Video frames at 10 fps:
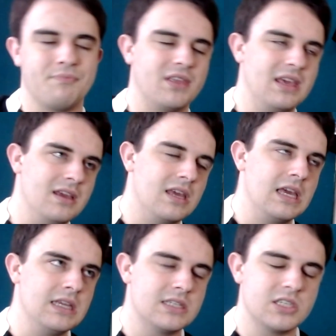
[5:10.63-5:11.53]

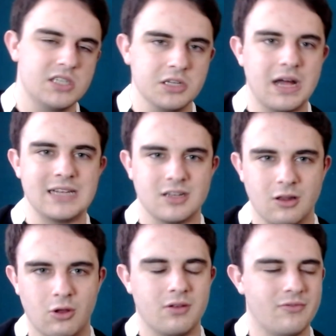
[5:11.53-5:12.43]
he still has a
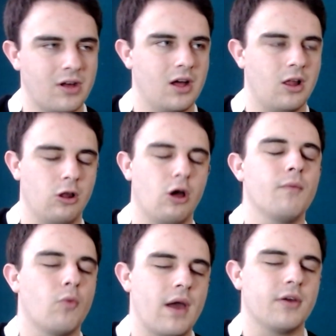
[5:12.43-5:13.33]
lot
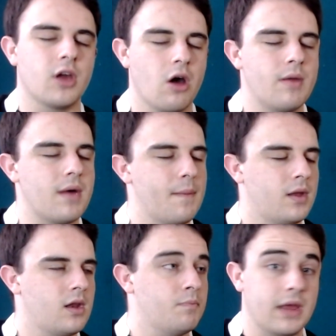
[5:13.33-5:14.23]
way to go, in my
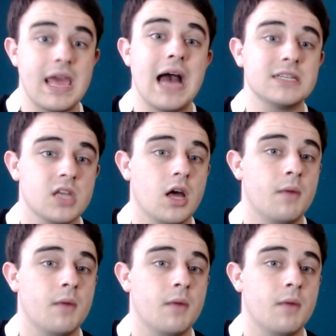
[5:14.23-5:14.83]
opinion. But he has